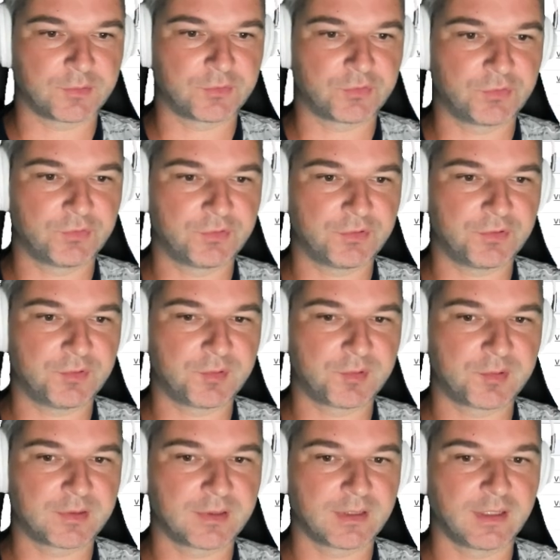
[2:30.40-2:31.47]
So two
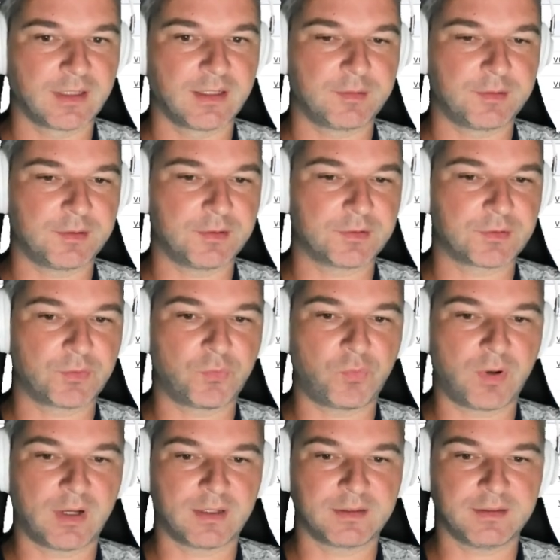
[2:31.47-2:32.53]
to-dos, zero,
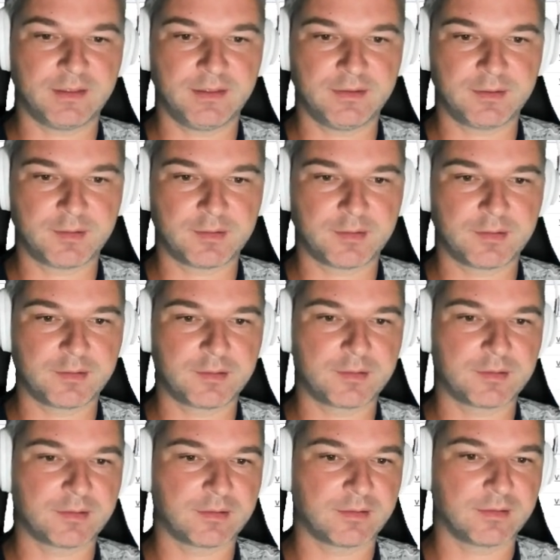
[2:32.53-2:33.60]
one
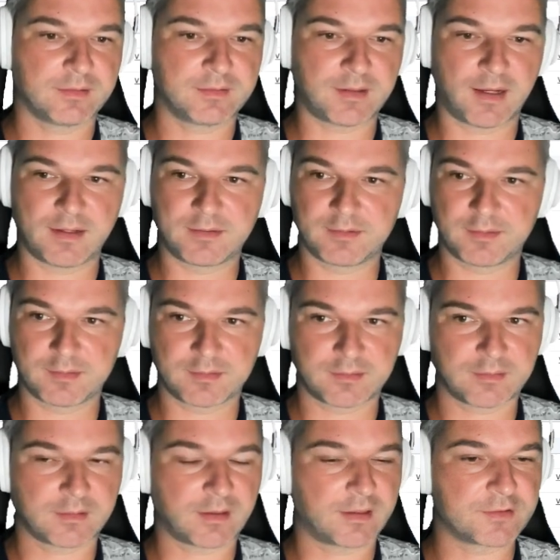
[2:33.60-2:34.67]
indices, titles
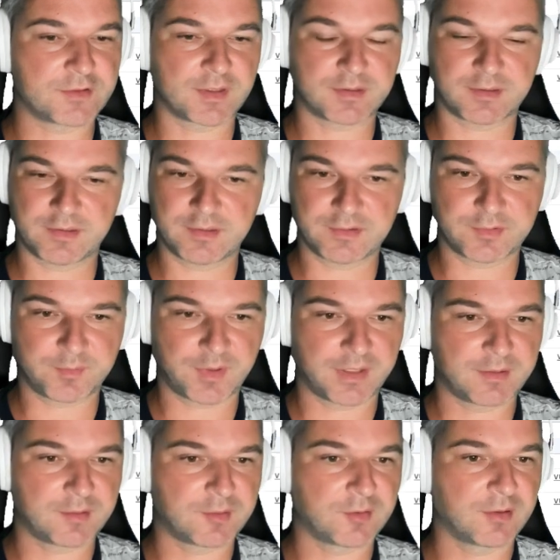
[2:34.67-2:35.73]
are just
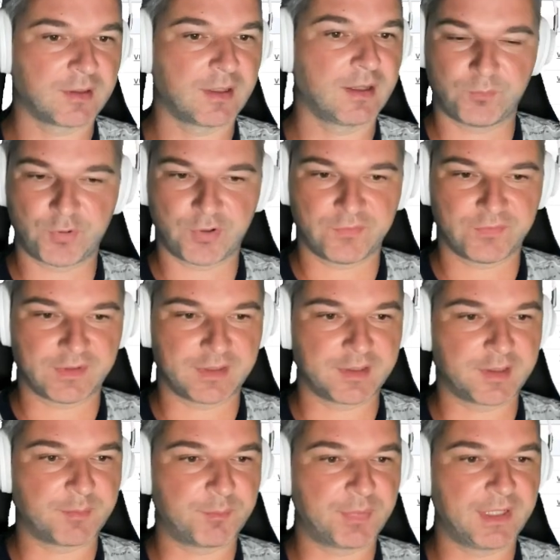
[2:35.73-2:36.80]
increments, both
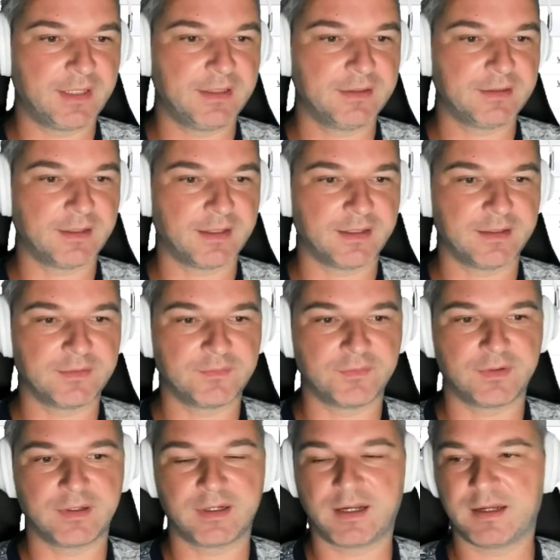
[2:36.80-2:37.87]
incomplete
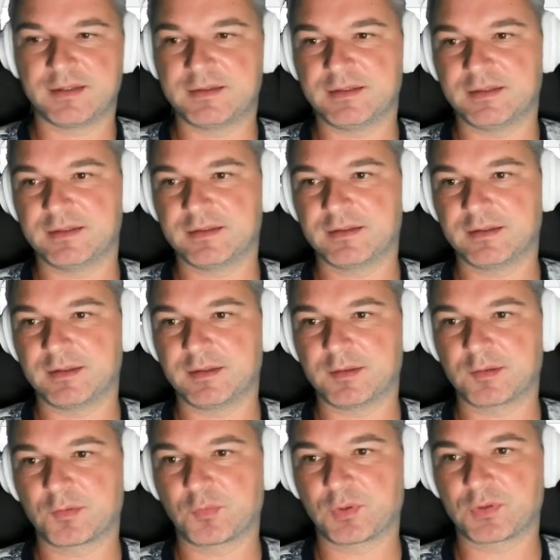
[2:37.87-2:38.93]
and the ID
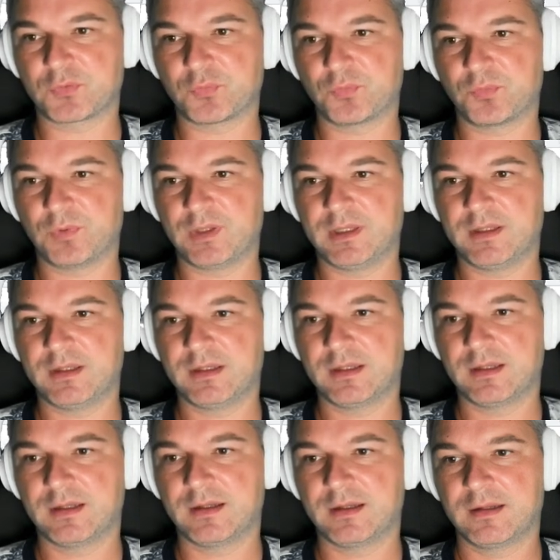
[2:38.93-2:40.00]
is what we
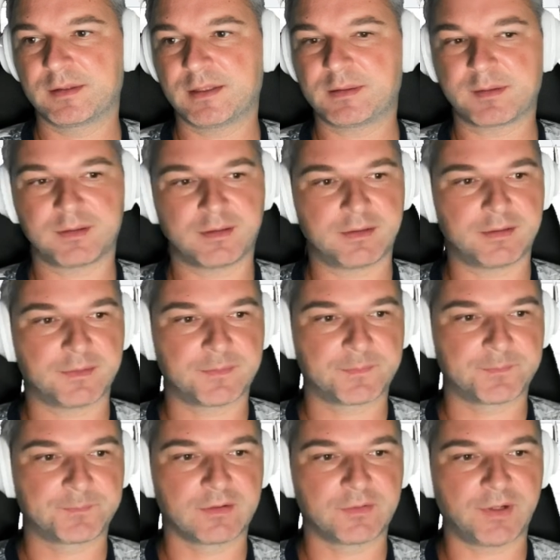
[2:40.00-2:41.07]
set as ID.
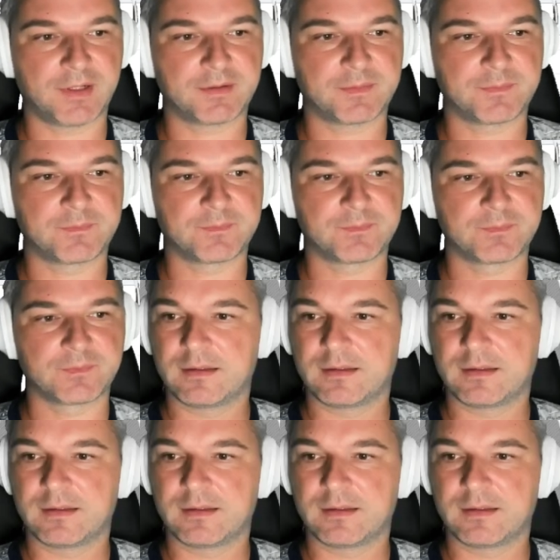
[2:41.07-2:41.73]
Great.